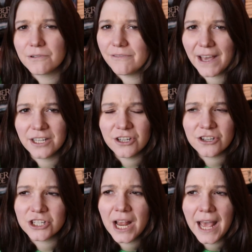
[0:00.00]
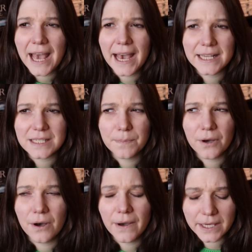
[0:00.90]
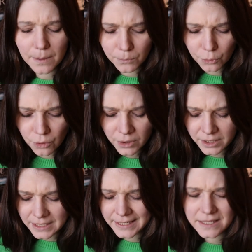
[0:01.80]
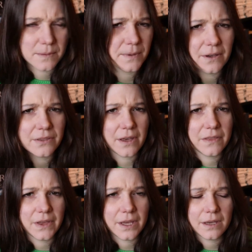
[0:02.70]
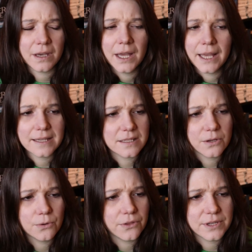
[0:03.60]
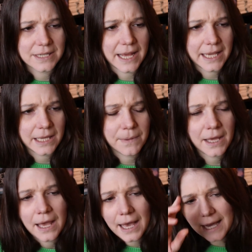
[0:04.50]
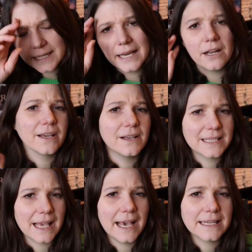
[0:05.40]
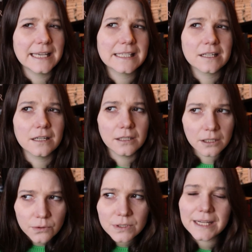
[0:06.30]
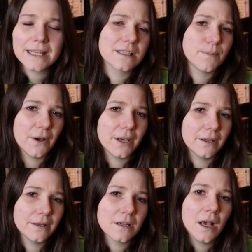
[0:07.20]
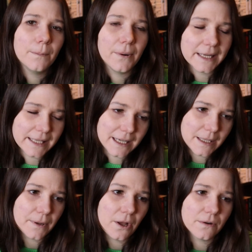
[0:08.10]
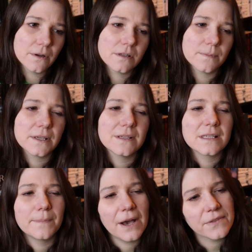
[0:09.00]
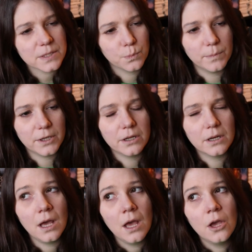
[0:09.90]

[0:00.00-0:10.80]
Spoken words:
for Revenge, and it's by Morgan Elizabeth, I think is the author's name. And yeah, like I said, it's loosely inspired by Legally Blonde because it's about this woman